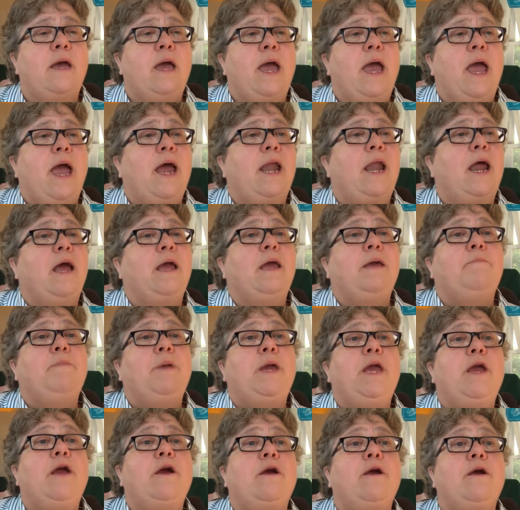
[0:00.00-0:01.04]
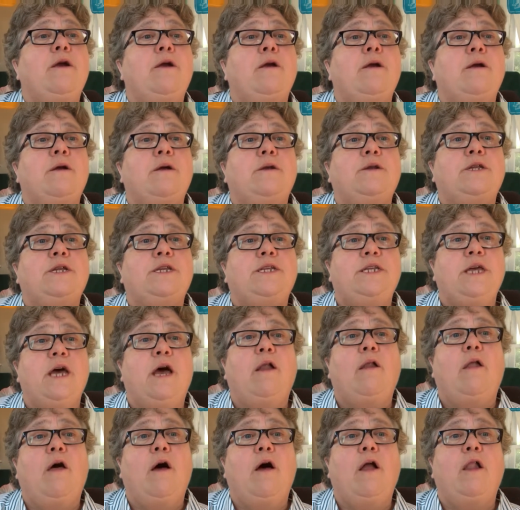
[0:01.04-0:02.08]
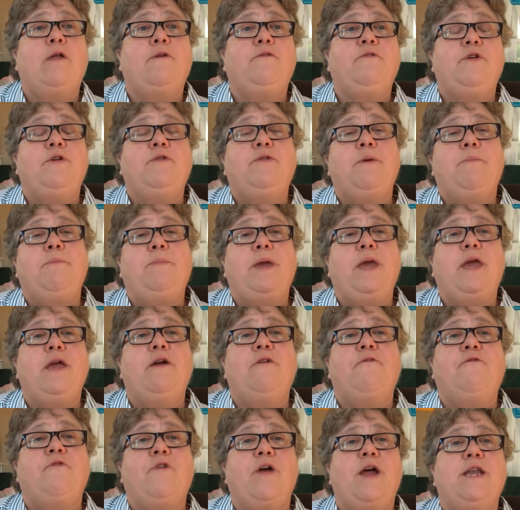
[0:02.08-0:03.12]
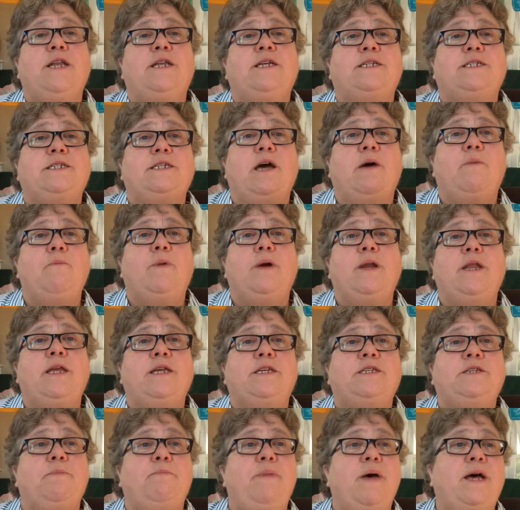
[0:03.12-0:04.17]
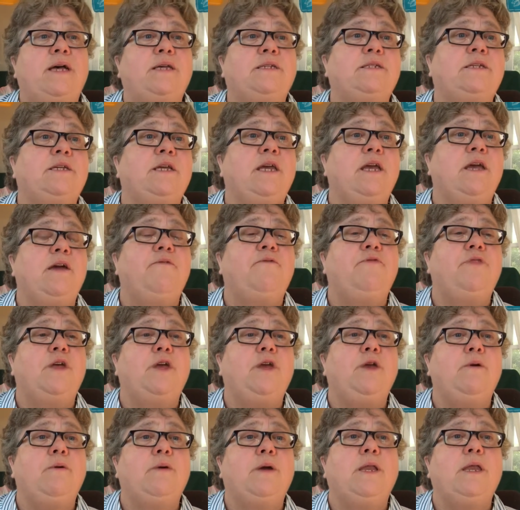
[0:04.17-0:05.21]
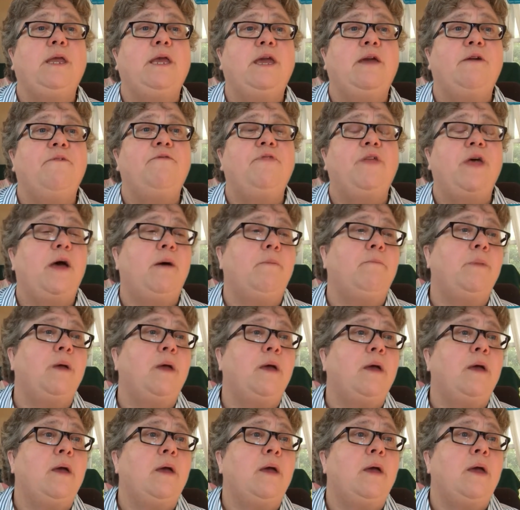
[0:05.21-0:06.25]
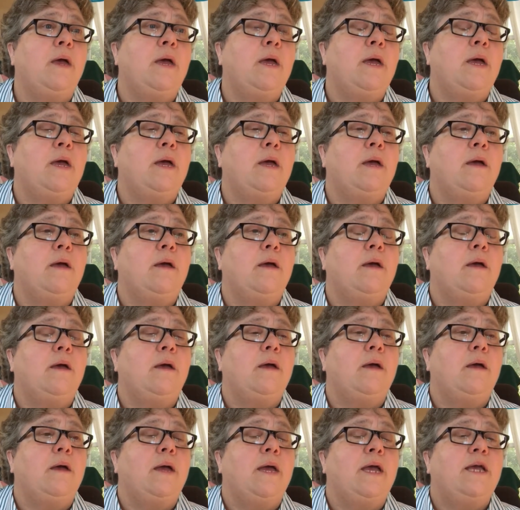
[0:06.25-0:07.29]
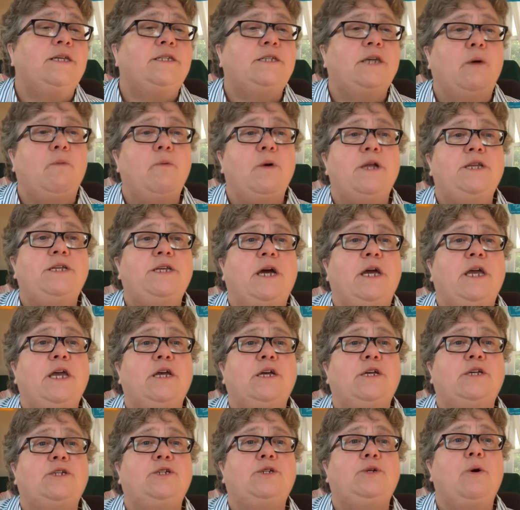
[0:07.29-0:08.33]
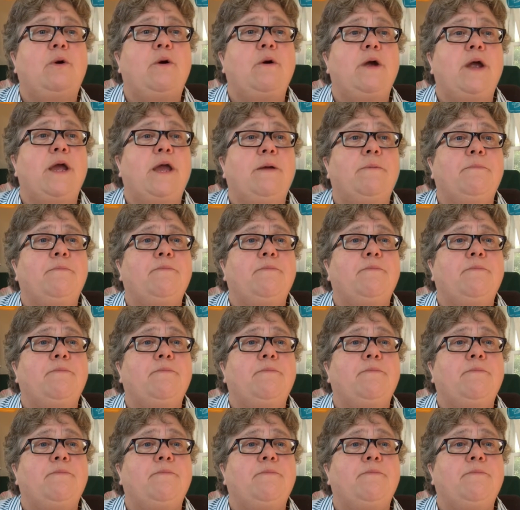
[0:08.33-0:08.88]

And I am here to tell all of you that being a friend to someone is the best gift that you can give them. He says, I want to tell you a story.